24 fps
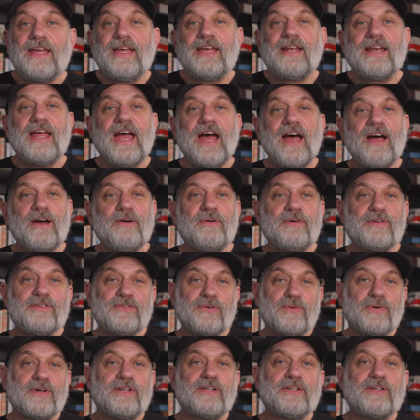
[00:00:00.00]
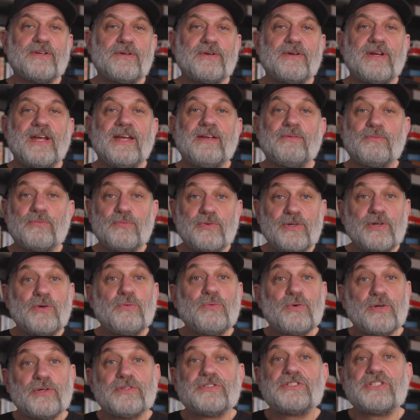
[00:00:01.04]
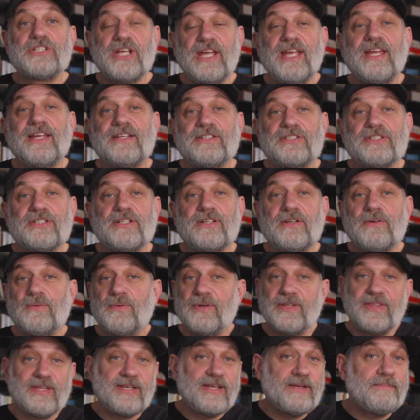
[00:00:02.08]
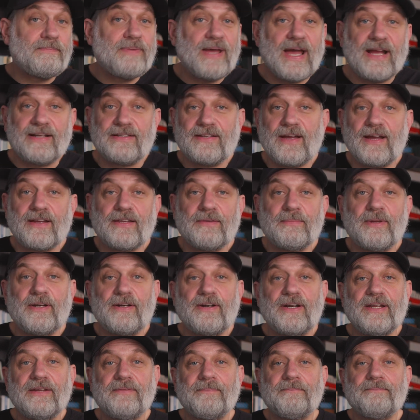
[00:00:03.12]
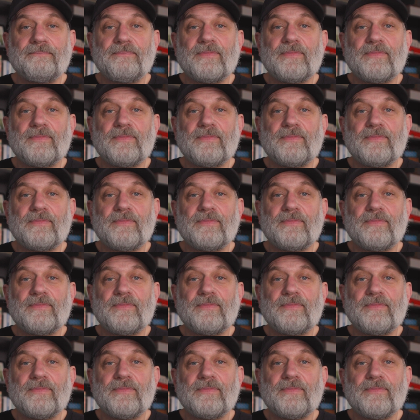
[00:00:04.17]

and how I was going to create real-world change with an impact documentary.